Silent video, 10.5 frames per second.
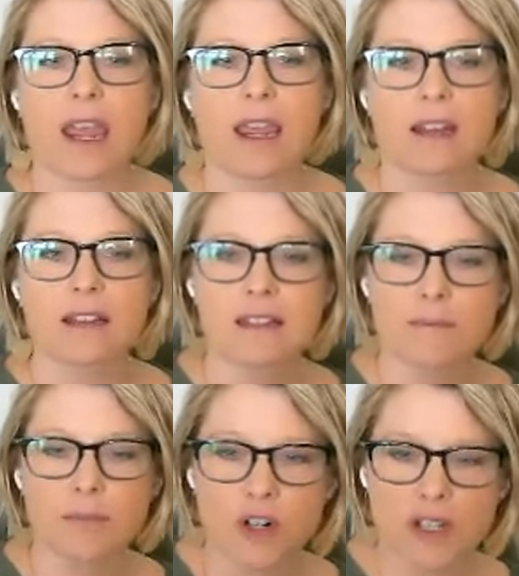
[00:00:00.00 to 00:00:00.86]
And
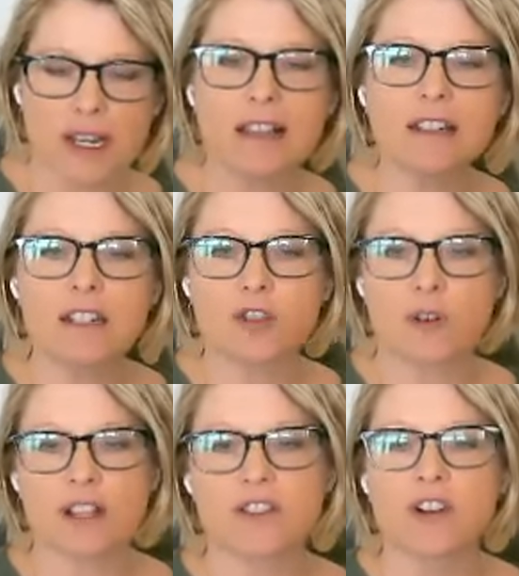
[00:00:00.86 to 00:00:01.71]
personality
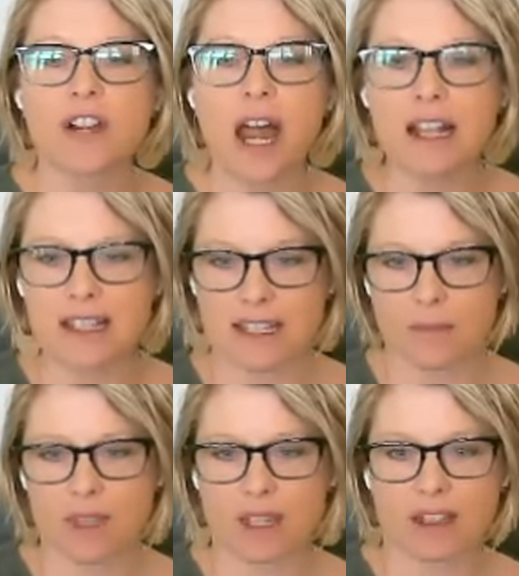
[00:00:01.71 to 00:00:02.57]
traits are not
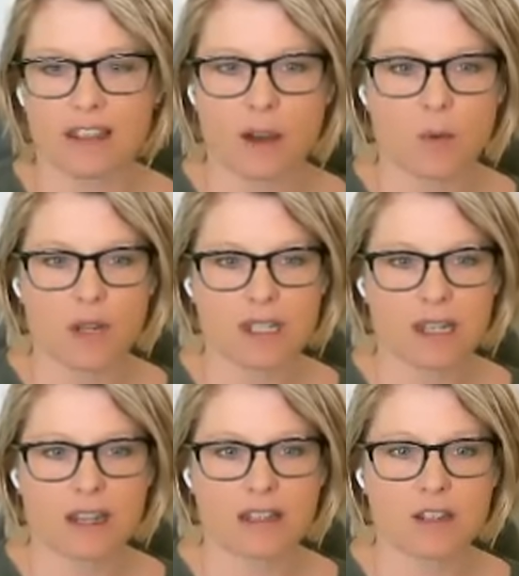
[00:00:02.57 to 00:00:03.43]
something that we
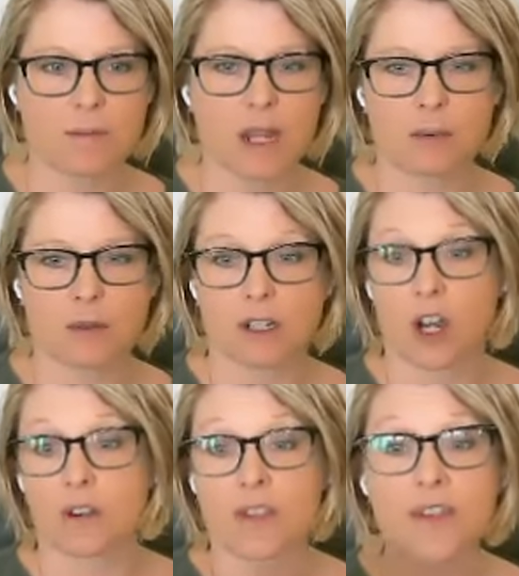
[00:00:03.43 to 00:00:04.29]
tend to be able to
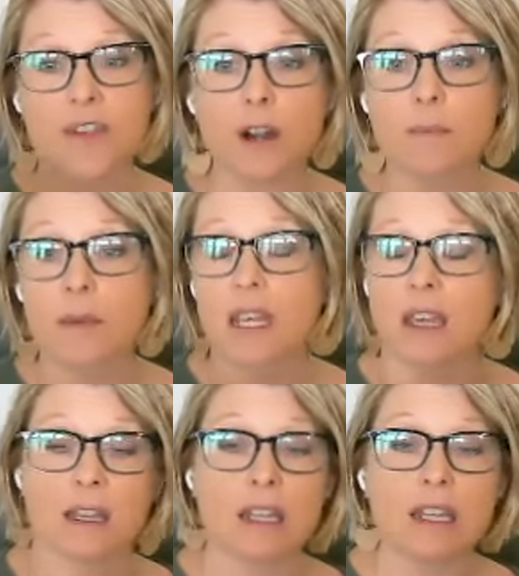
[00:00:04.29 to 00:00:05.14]
go to
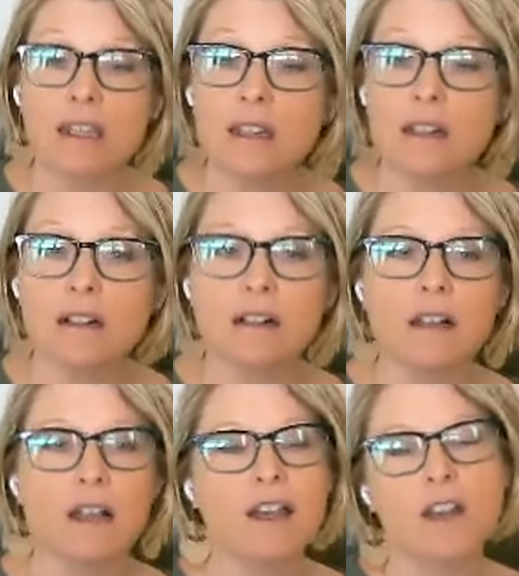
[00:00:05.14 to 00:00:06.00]
therapy and heal.